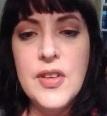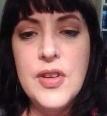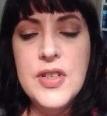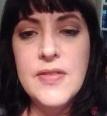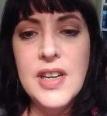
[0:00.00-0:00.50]

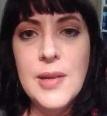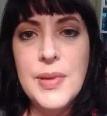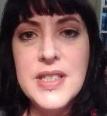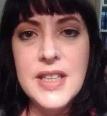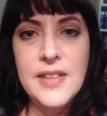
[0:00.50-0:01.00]
you develop
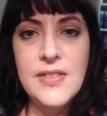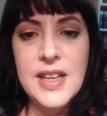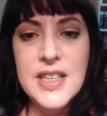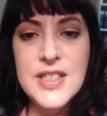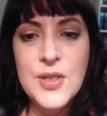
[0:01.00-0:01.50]
a safe
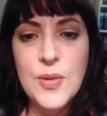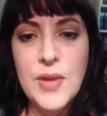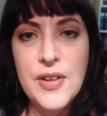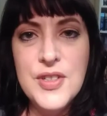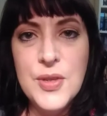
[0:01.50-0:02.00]
list
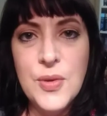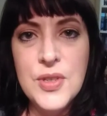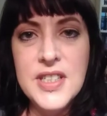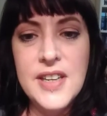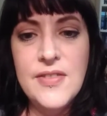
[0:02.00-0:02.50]
almost,
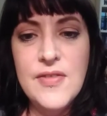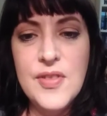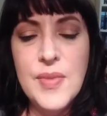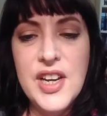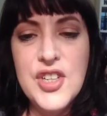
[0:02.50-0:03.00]
or safe
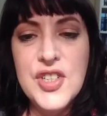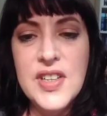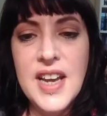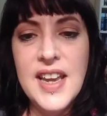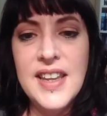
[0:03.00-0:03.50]

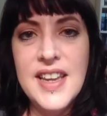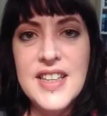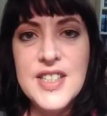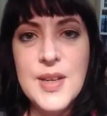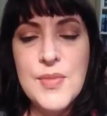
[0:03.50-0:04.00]
information, and
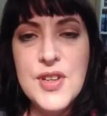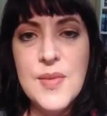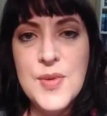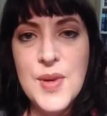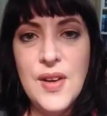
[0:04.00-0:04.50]
then
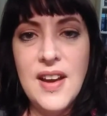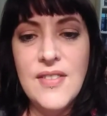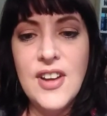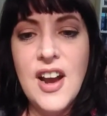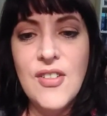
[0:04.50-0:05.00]
sometimes when you
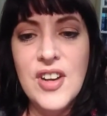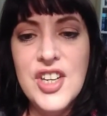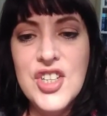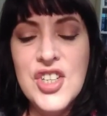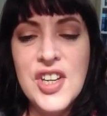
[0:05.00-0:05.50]
have
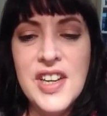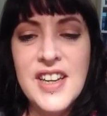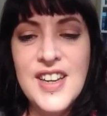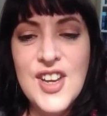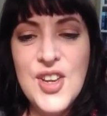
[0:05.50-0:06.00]
courage,
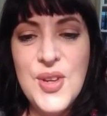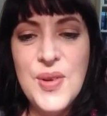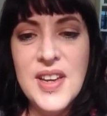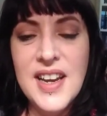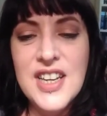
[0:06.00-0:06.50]

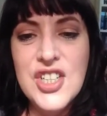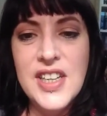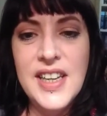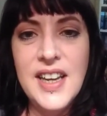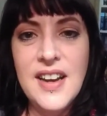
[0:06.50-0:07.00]
you can
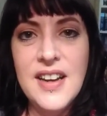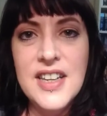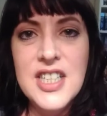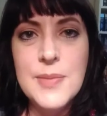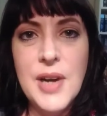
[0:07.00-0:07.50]
actually
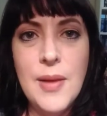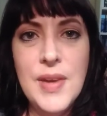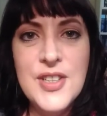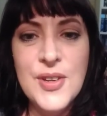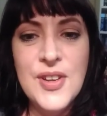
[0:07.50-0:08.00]

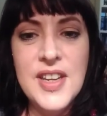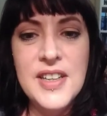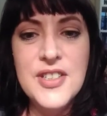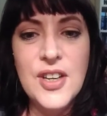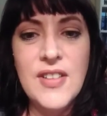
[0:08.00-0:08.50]
experiment on
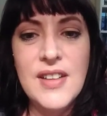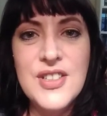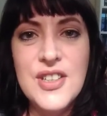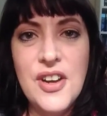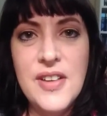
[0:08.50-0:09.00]
things that are
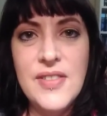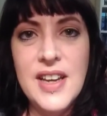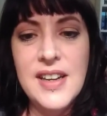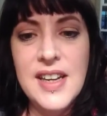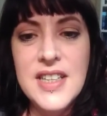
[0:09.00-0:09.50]
outside of
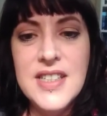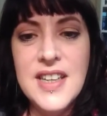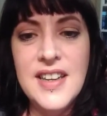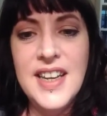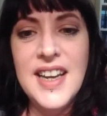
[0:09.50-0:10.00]
that
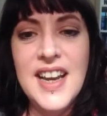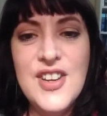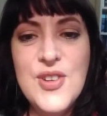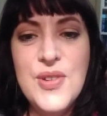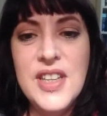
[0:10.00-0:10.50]
list and then
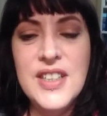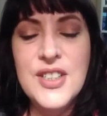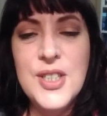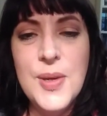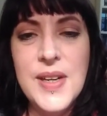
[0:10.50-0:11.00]
add new
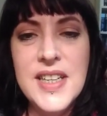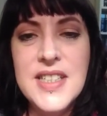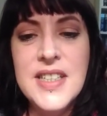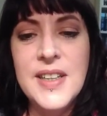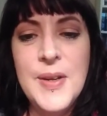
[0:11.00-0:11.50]
things to
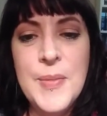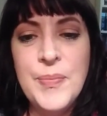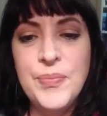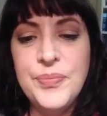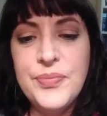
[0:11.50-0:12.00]
it.
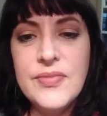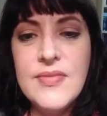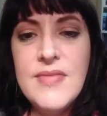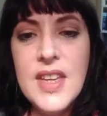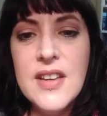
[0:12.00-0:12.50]

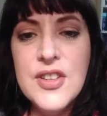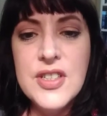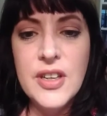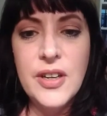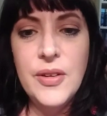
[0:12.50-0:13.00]

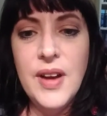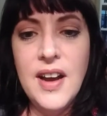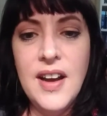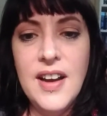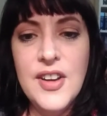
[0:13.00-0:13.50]
So
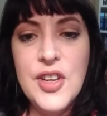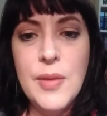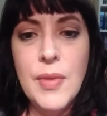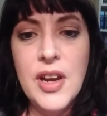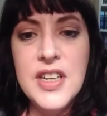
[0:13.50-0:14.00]

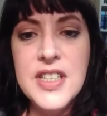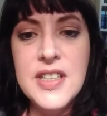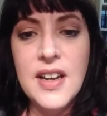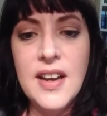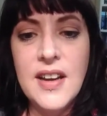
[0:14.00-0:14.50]
you might